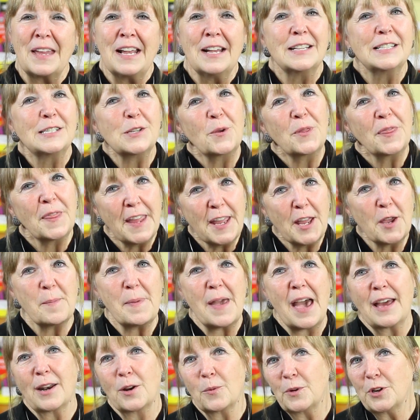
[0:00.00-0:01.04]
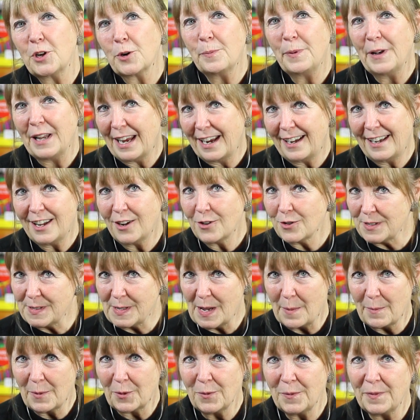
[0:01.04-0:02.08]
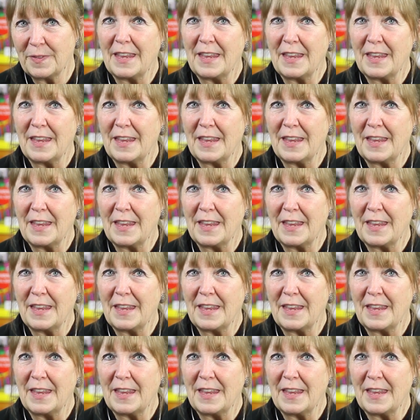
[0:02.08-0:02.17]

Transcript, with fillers: So think about it when you're planning your summer.